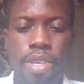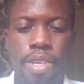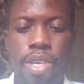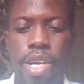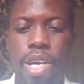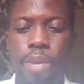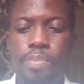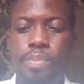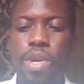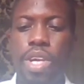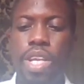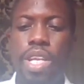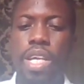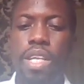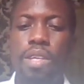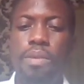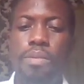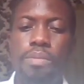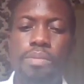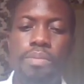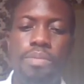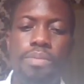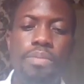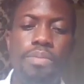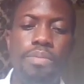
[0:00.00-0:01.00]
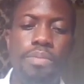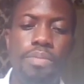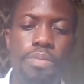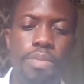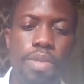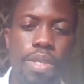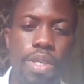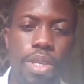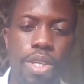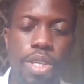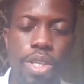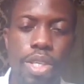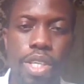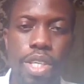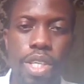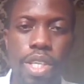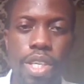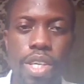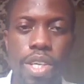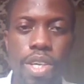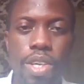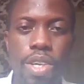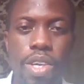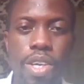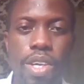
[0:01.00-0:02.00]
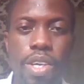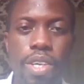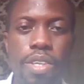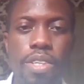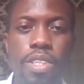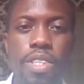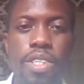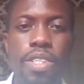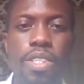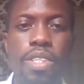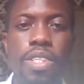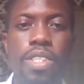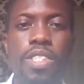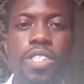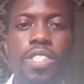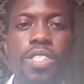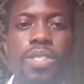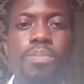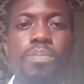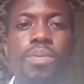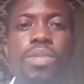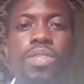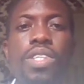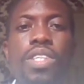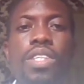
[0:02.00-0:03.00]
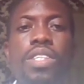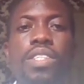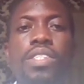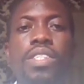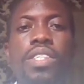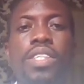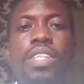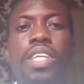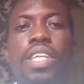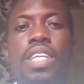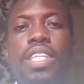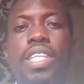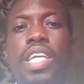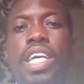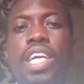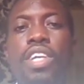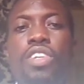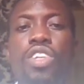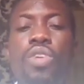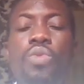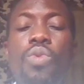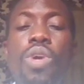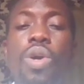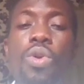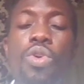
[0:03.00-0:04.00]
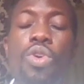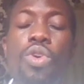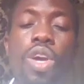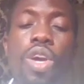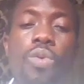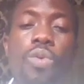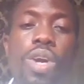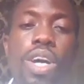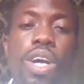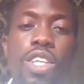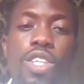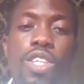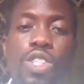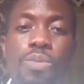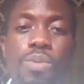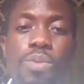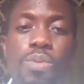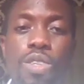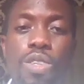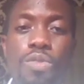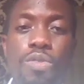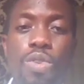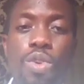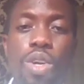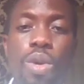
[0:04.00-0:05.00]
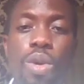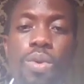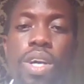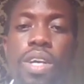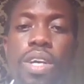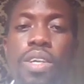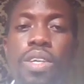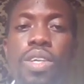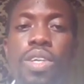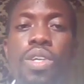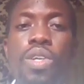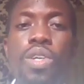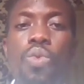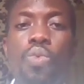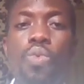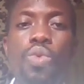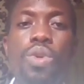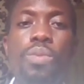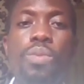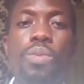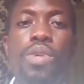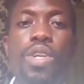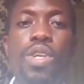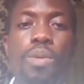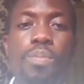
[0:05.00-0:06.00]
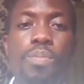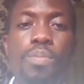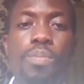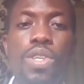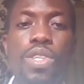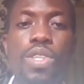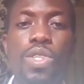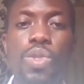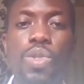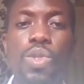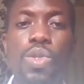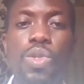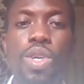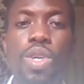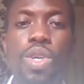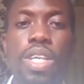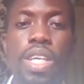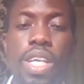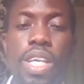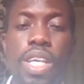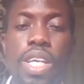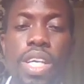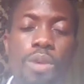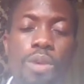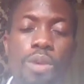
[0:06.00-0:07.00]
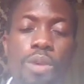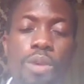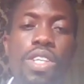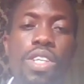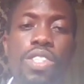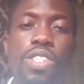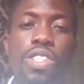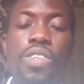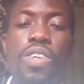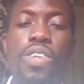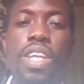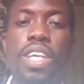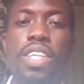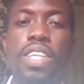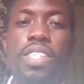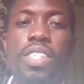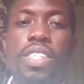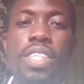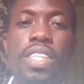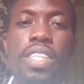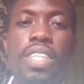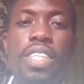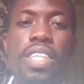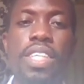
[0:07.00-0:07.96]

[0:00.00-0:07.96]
I pray that the spirit of Yhwh will breathe upon this word and upon this knowledge.